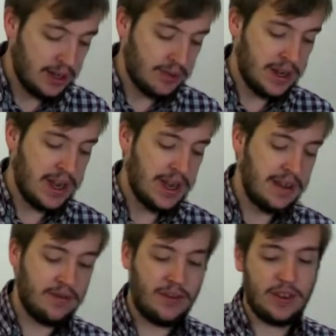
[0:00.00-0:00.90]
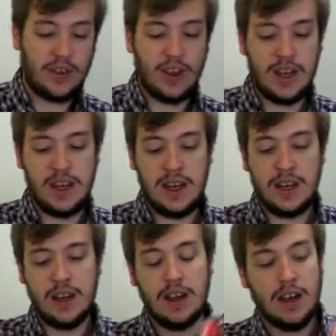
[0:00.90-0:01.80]
We have
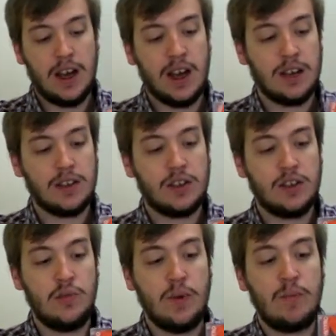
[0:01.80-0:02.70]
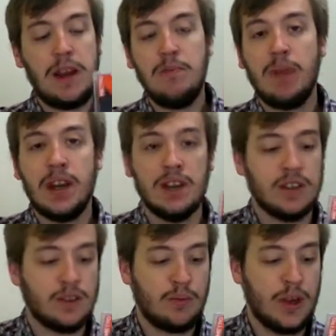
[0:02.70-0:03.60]
the super beam
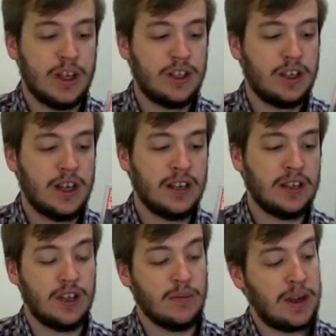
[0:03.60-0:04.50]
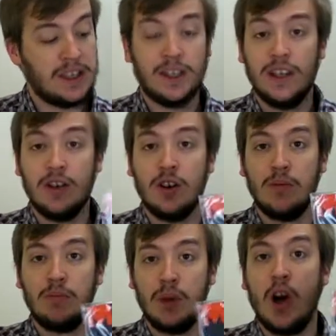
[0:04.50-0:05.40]
benders, which is to basically
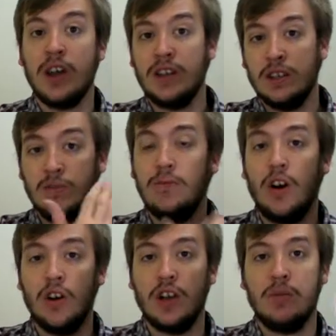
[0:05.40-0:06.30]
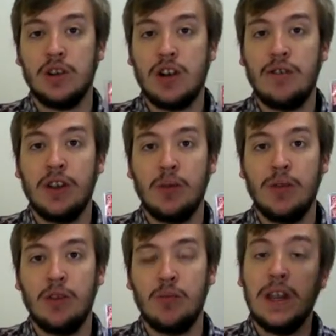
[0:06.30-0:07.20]
not blind oncoming traffic
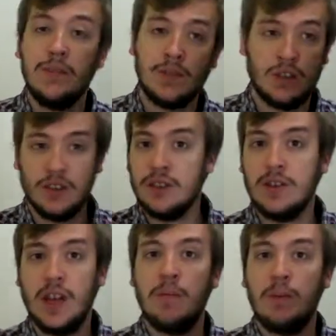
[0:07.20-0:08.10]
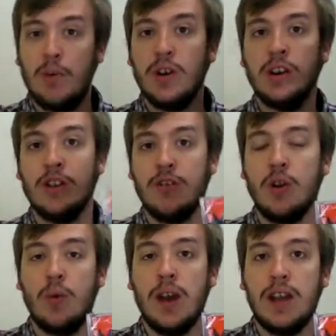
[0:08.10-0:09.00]
with your beams, because they'd be pointing the
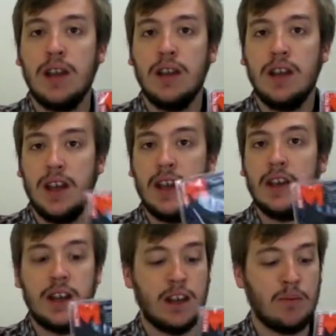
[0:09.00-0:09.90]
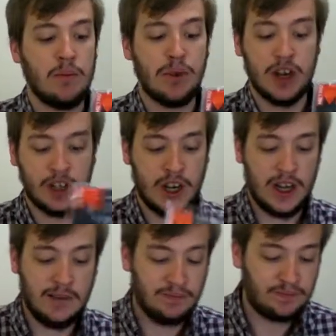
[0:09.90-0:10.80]
wrong way in a British
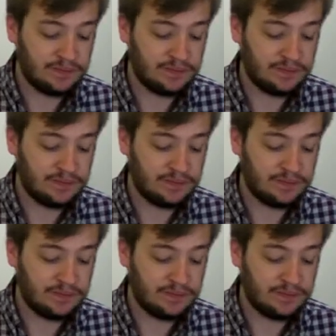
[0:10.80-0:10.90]
car.